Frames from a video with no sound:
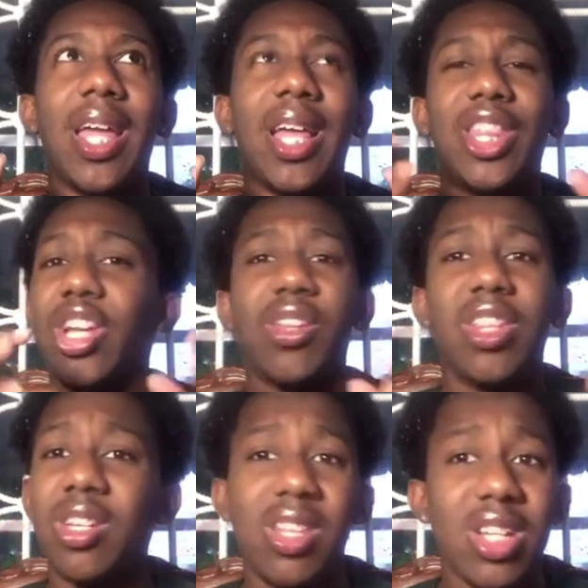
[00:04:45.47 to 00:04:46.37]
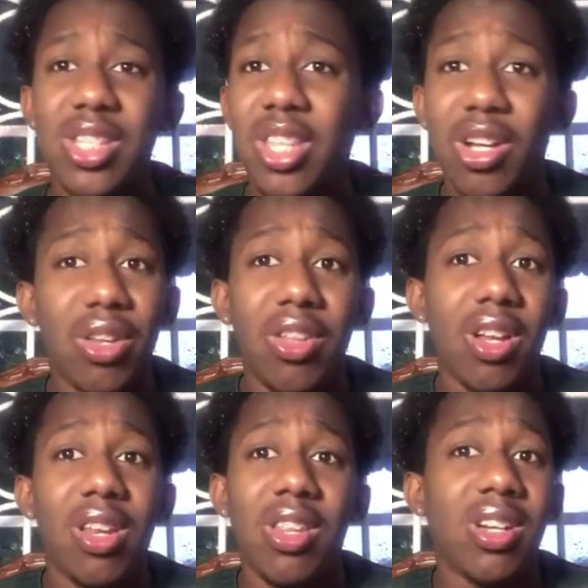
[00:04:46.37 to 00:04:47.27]

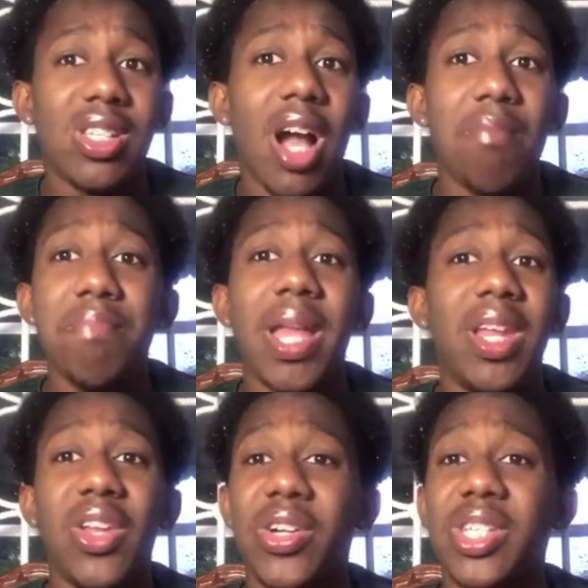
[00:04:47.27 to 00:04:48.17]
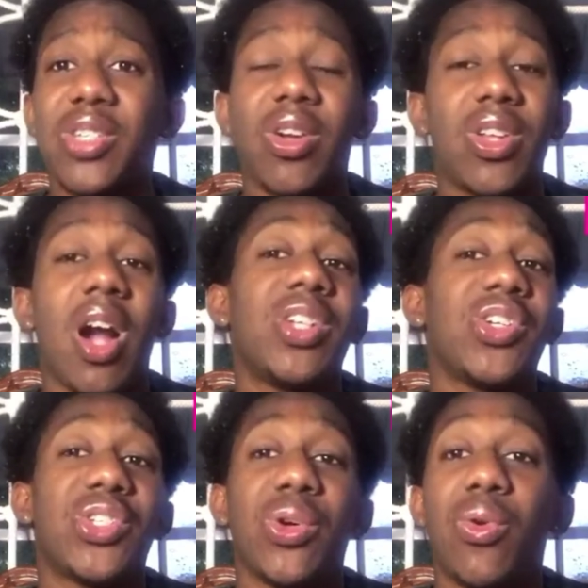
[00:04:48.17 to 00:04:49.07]
There's not many nurses or
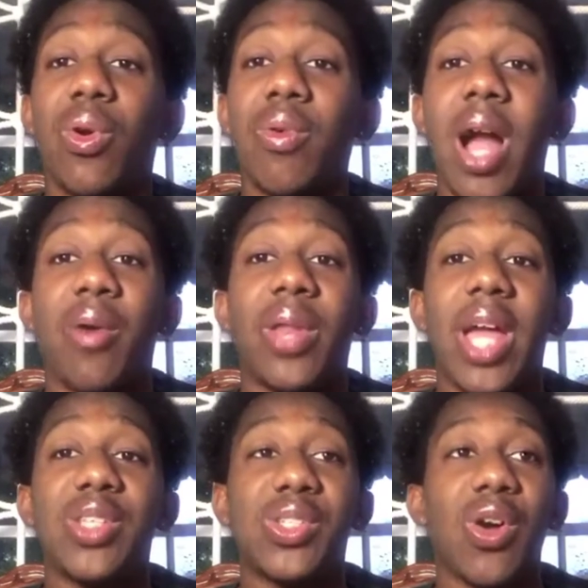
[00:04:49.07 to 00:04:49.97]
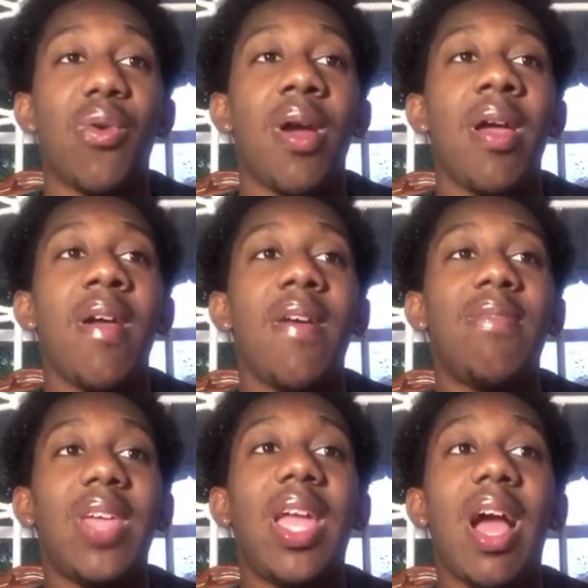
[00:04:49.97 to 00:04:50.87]
doctors to go around, and so
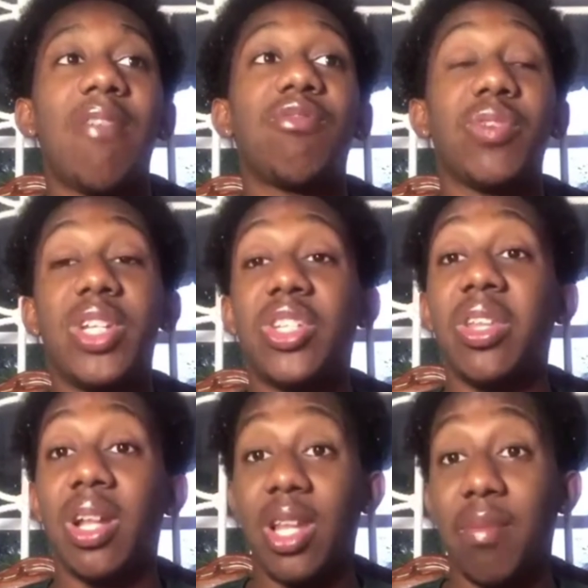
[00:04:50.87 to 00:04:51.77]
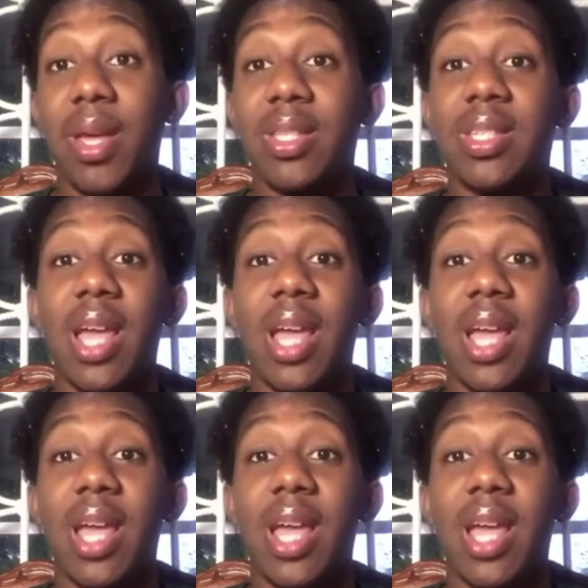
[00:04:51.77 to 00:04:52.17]
they have reached their limits,